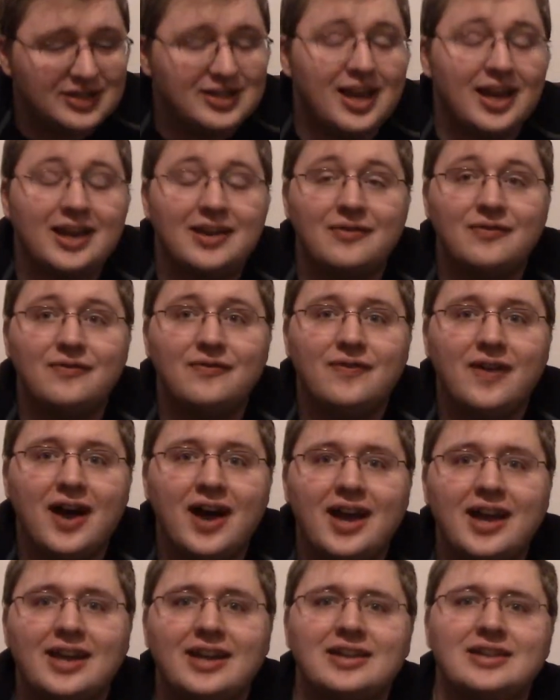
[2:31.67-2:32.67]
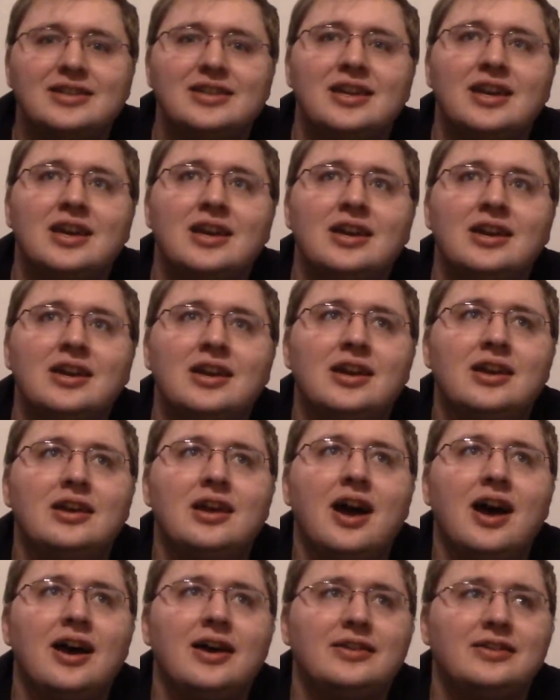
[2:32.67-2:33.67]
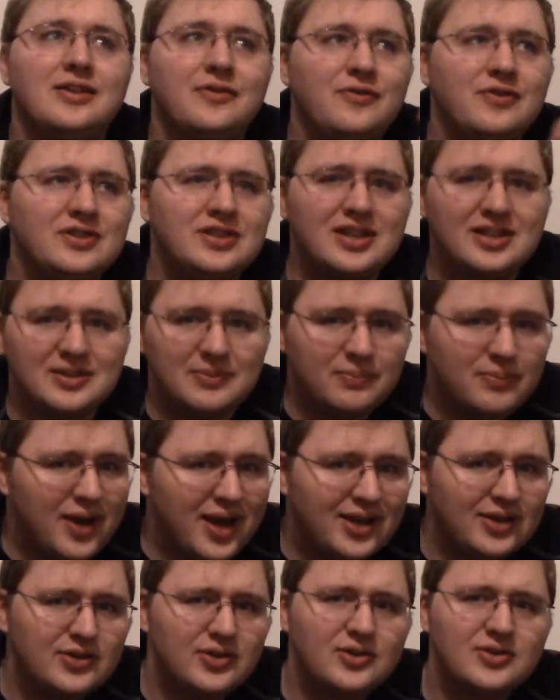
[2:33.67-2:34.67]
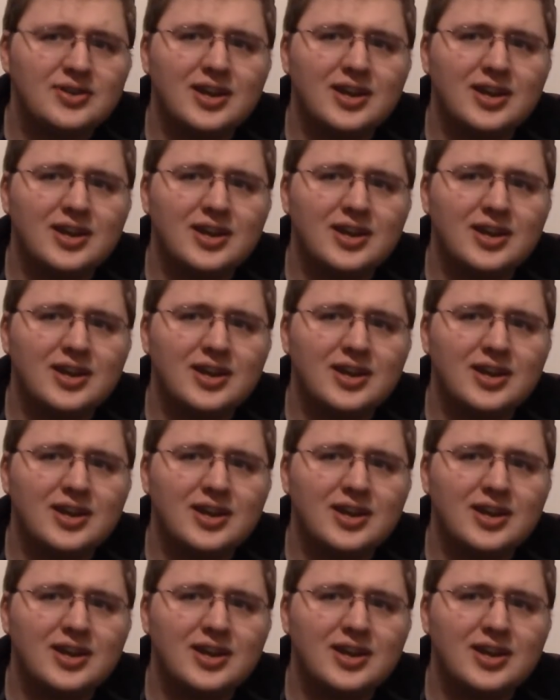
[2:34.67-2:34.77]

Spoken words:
I can find differences in pictures,